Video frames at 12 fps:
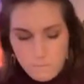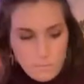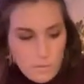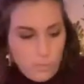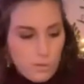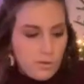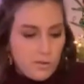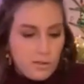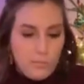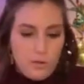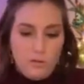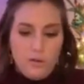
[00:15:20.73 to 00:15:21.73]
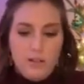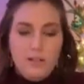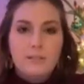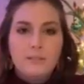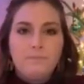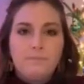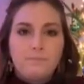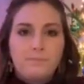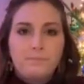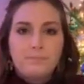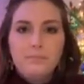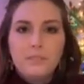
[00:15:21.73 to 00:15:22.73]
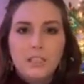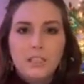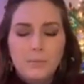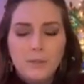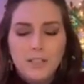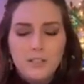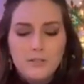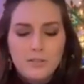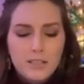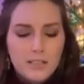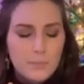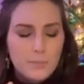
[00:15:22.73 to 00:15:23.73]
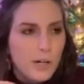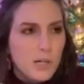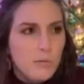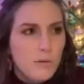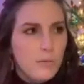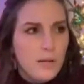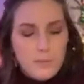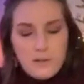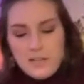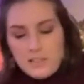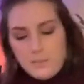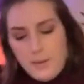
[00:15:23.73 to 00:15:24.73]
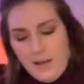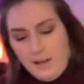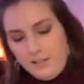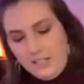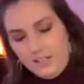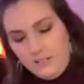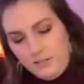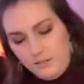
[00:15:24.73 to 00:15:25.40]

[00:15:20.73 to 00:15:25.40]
I'm gonna use this blue. So I'm gonna use this parchment paper as a palette